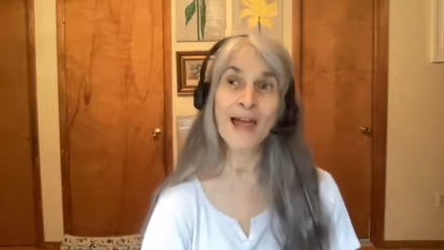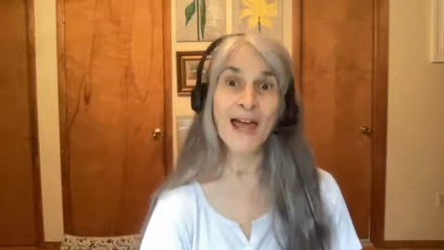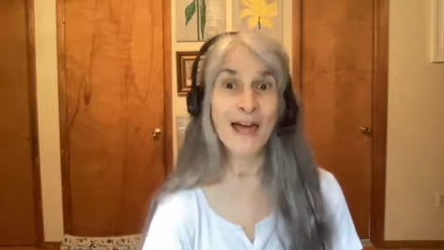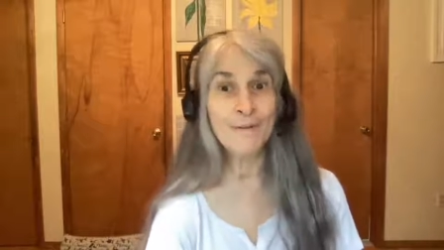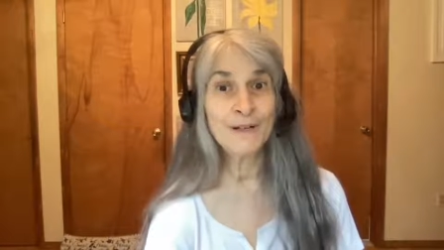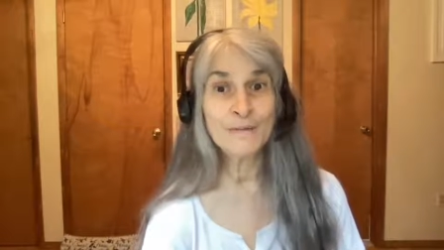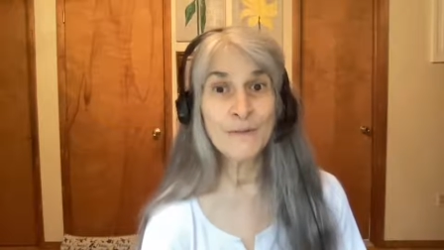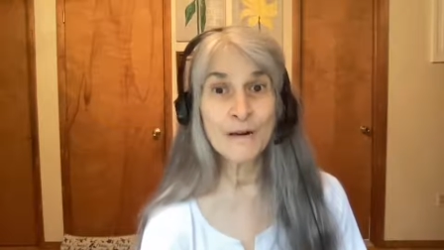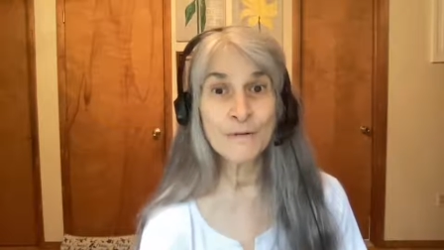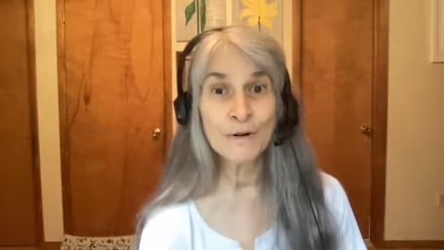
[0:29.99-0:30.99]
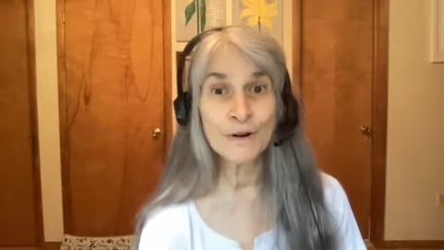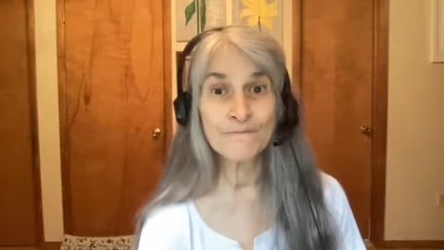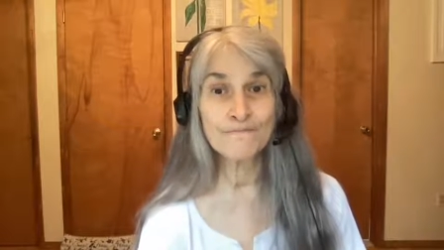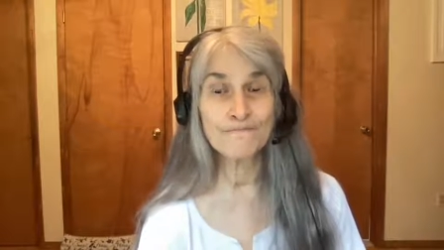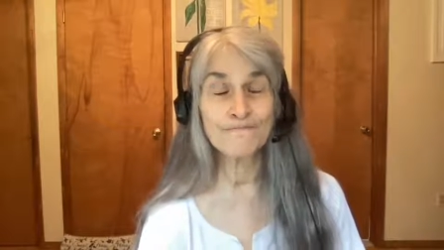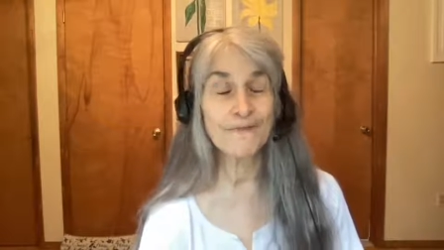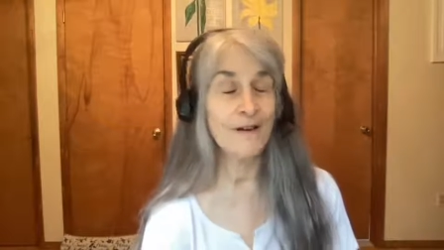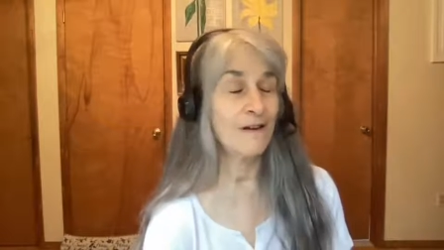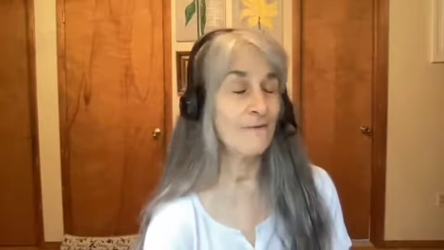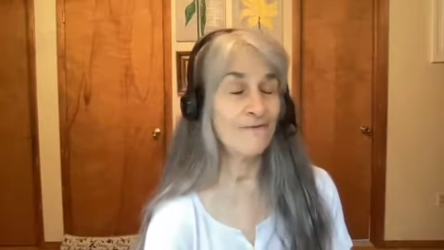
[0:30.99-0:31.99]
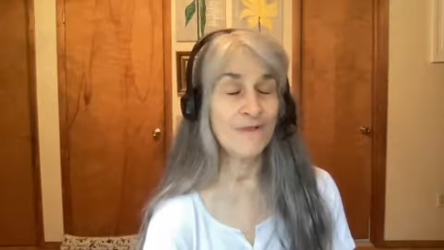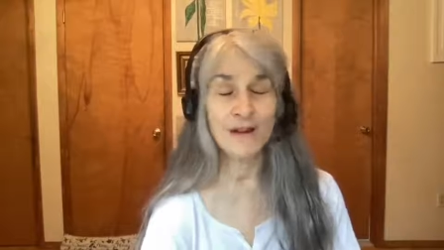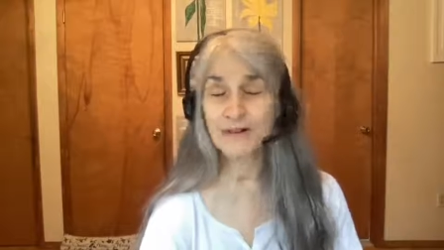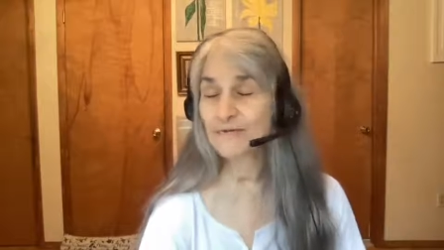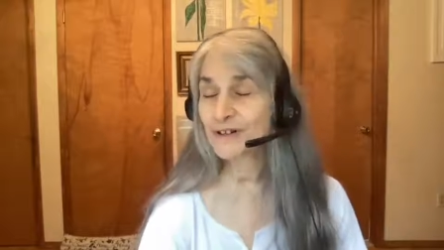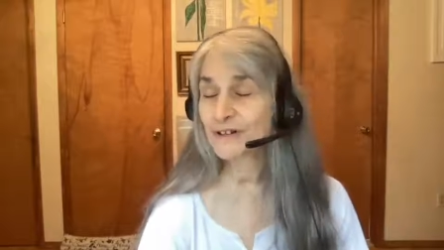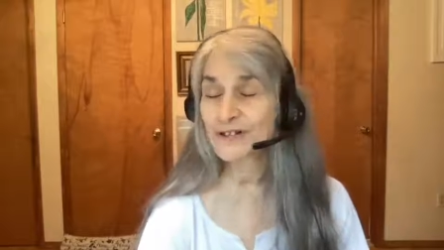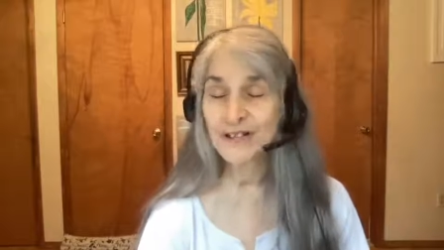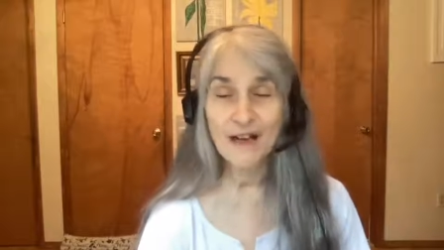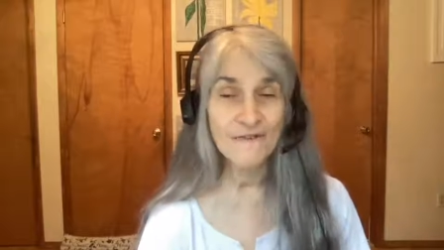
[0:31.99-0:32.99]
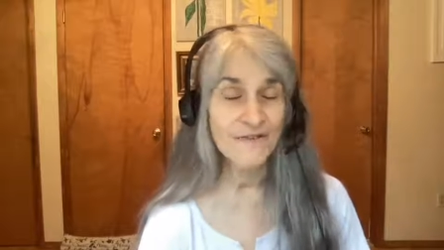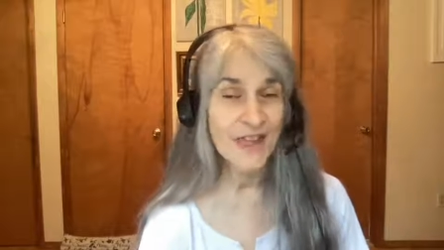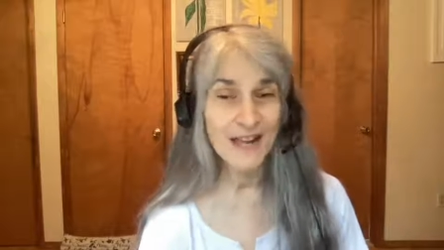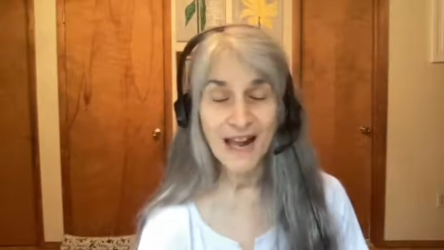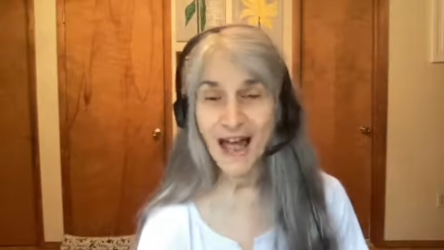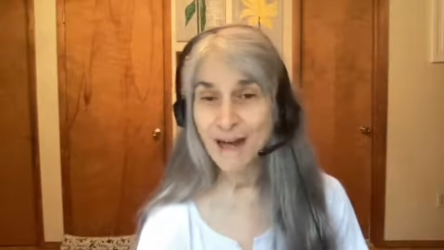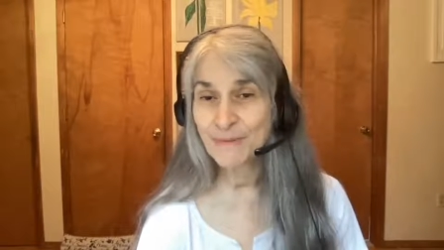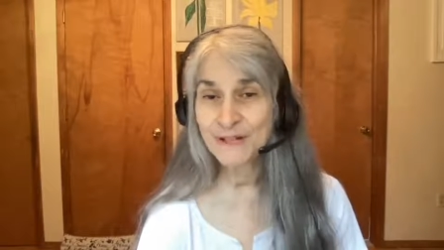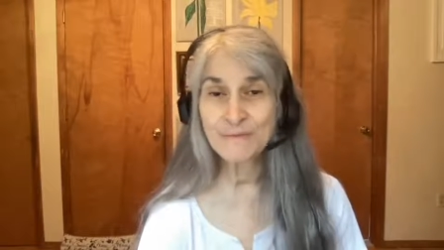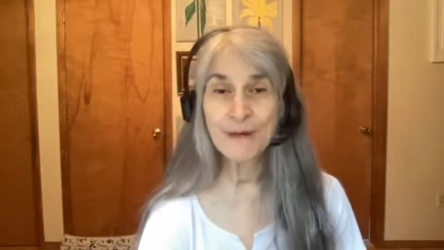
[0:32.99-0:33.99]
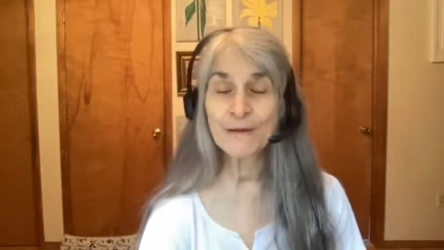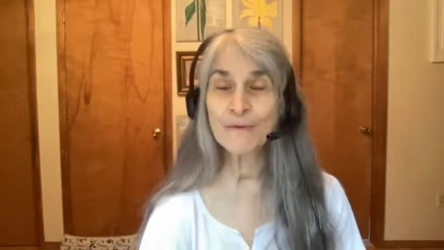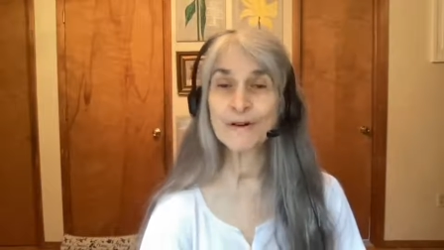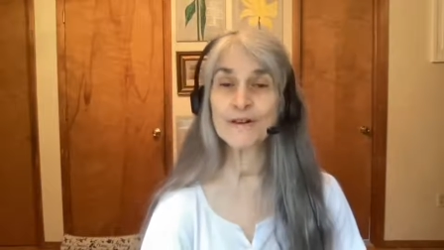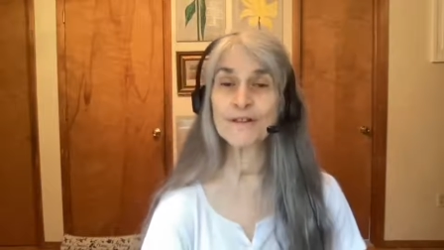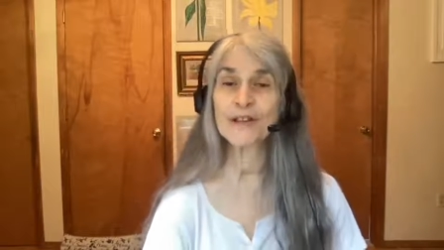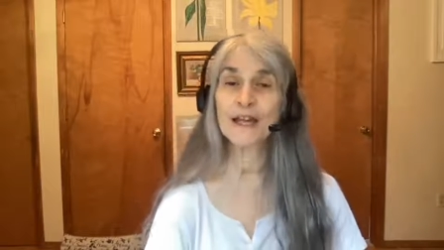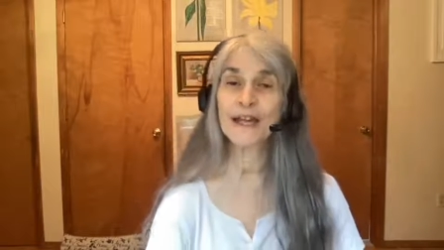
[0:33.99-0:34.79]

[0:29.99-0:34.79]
happened in my world, very real stuff that happened in my world